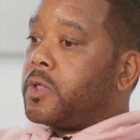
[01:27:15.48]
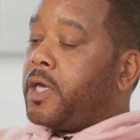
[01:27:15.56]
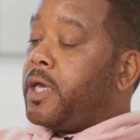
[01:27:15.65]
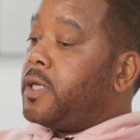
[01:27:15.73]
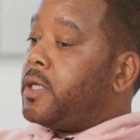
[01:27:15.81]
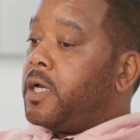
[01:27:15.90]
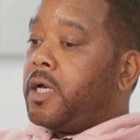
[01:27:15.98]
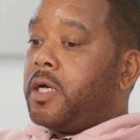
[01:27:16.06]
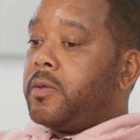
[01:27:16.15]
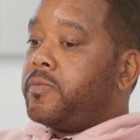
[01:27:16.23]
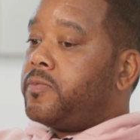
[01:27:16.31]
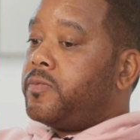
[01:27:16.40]

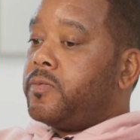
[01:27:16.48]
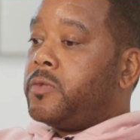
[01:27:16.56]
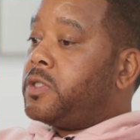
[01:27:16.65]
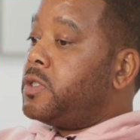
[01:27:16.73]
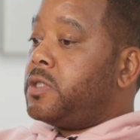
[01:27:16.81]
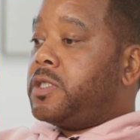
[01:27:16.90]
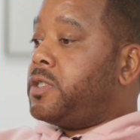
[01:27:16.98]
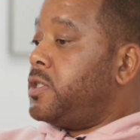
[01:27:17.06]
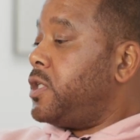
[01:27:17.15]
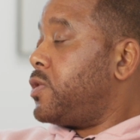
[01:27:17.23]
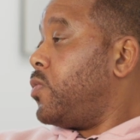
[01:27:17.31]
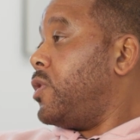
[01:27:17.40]
it. This
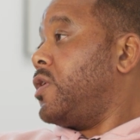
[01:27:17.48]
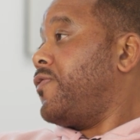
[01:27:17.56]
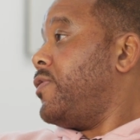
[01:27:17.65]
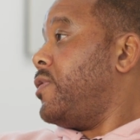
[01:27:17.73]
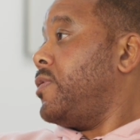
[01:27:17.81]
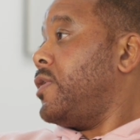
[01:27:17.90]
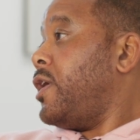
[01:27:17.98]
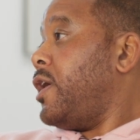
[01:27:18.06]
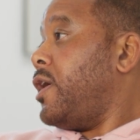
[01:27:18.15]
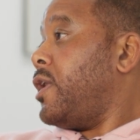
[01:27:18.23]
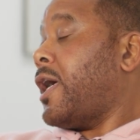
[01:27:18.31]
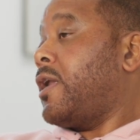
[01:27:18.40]
is just wonderful,
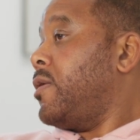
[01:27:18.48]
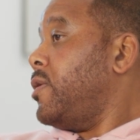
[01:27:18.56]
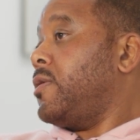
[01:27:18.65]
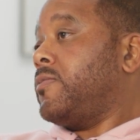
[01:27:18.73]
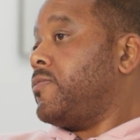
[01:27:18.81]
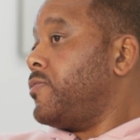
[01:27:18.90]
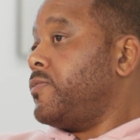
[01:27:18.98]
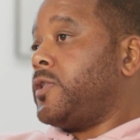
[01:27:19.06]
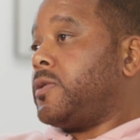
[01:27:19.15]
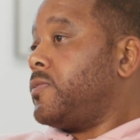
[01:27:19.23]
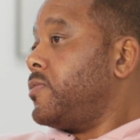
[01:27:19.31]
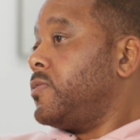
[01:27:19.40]
and
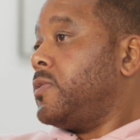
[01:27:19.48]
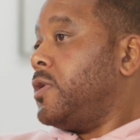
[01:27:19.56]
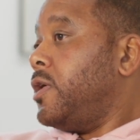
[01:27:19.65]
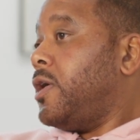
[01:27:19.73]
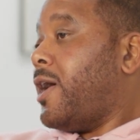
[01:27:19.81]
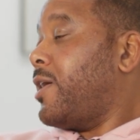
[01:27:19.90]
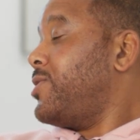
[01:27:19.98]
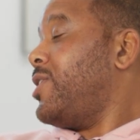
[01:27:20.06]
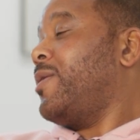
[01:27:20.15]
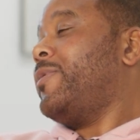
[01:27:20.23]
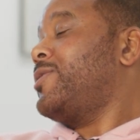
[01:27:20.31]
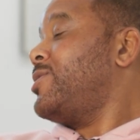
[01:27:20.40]
I could
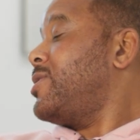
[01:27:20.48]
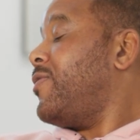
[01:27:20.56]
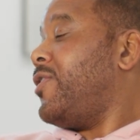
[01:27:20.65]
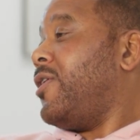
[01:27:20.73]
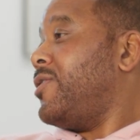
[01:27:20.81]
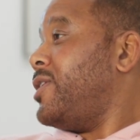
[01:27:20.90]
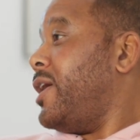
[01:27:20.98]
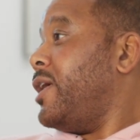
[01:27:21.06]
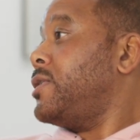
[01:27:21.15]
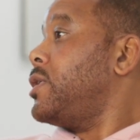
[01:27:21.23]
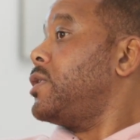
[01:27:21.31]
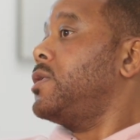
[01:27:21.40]
talk about this stuff all day.
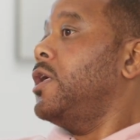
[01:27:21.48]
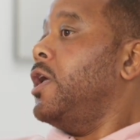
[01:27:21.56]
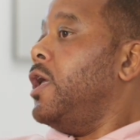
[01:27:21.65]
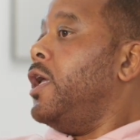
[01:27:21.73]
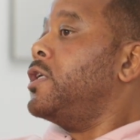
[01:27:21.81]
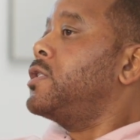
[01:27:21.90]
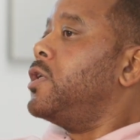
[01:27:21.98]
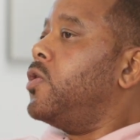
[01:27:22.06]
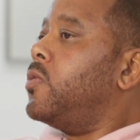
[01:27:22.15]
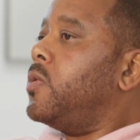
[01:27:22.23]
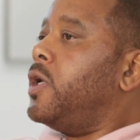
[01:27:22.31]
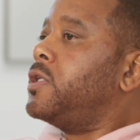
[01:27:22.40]
It's just it's
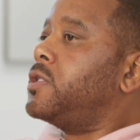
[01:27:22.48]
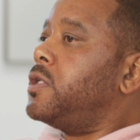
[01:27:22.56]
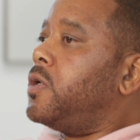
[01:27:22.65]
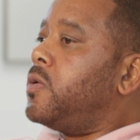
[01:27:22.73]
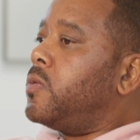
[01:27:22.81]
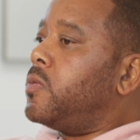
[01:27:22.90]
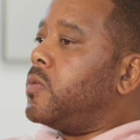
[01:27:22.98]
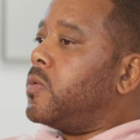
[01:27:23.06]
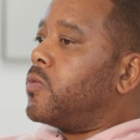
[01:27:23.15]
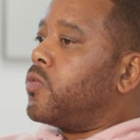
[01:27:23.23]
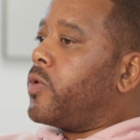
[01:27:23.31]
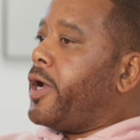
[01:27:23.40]
so
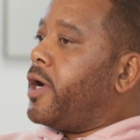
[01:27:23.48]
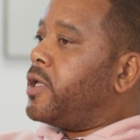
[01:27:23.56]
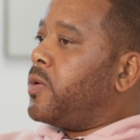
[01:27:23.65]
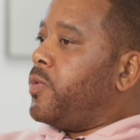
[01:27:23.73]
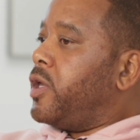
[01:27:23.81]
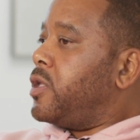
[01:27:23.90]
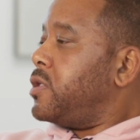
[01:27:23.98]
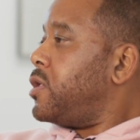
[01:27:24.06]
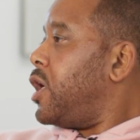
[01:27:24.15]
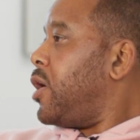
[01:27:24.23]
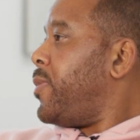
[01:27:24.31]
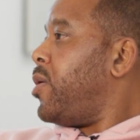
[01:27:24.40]
rare that we get to
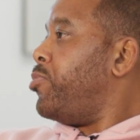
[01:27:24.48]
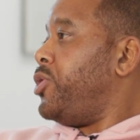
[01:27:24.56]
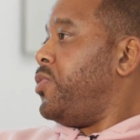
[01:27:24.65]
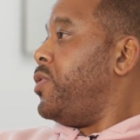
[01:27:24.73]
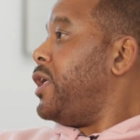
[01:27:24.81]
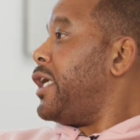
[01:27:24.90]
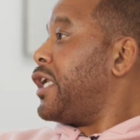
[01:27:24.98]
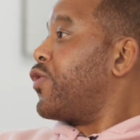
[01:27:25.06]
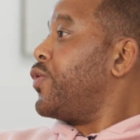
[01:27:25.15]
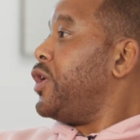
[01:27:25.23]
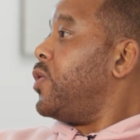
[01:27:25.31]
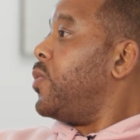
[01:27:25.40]
talk about beauty in
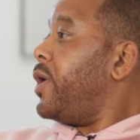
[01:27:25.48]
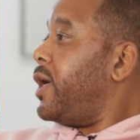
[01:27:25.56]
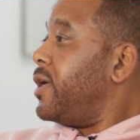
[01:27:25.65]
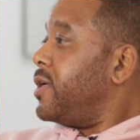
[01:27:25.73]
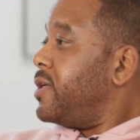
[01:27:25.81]
a real way.